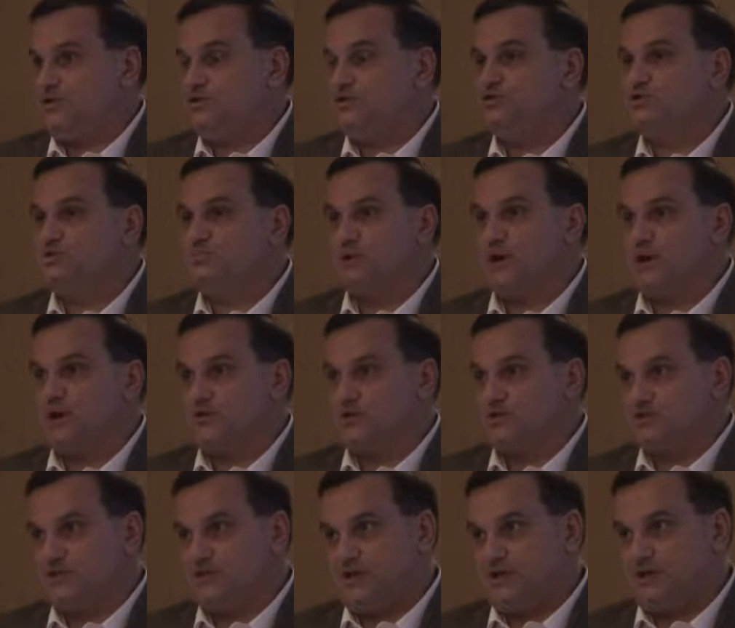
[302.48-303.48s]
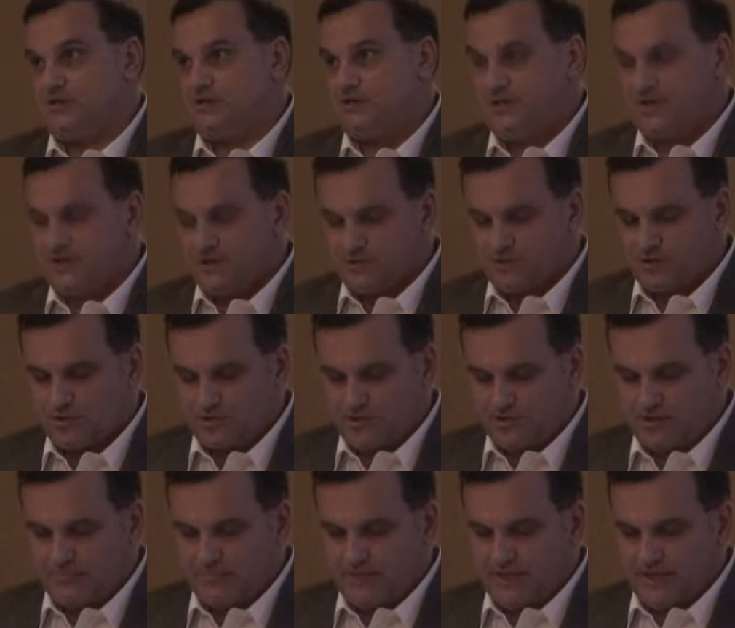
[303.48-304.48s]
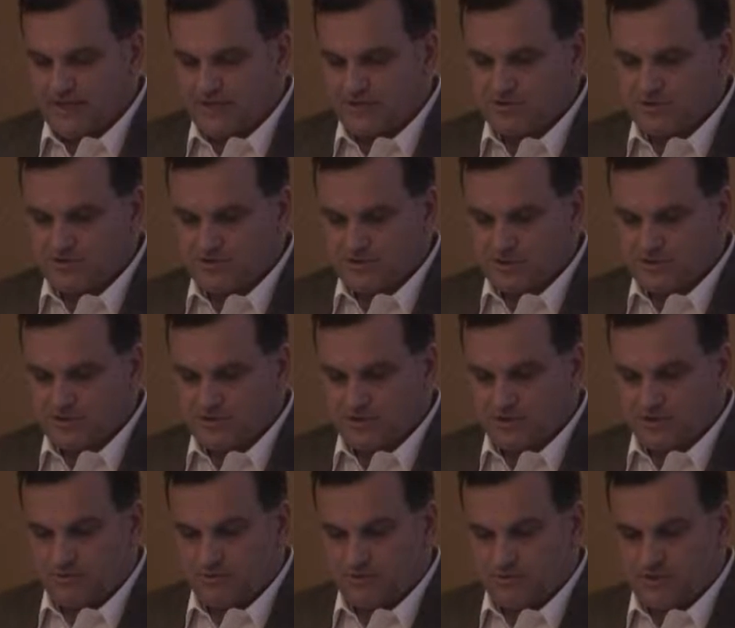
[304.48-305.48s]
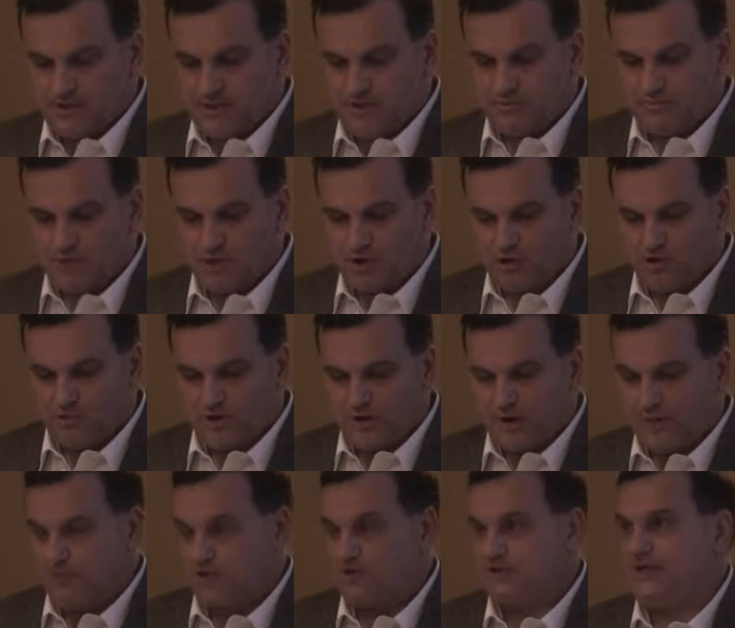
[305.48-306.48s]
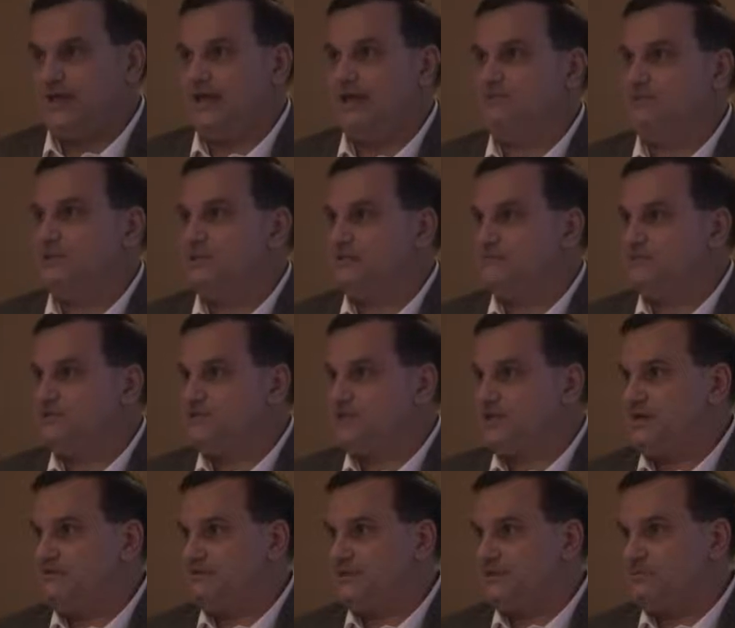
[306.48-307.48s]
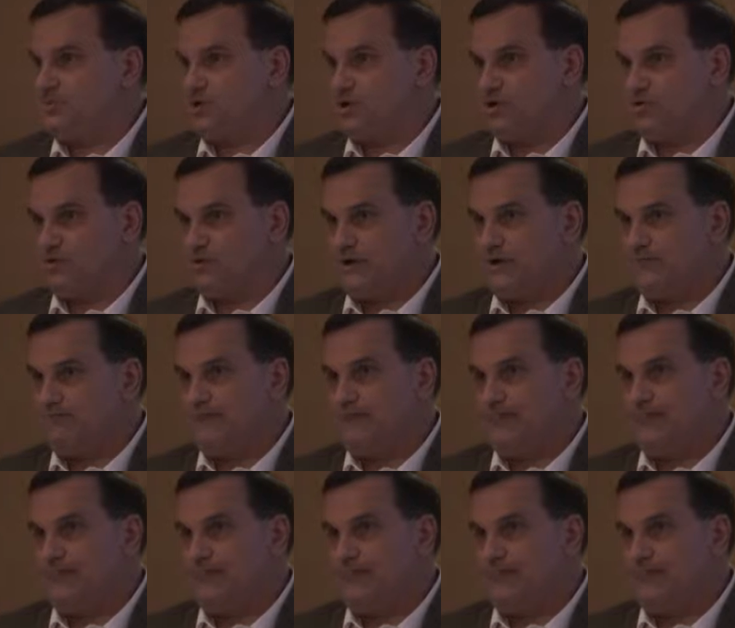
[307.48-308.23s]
huge progress, not only internally but externally. So second program, our dam and levee safety program.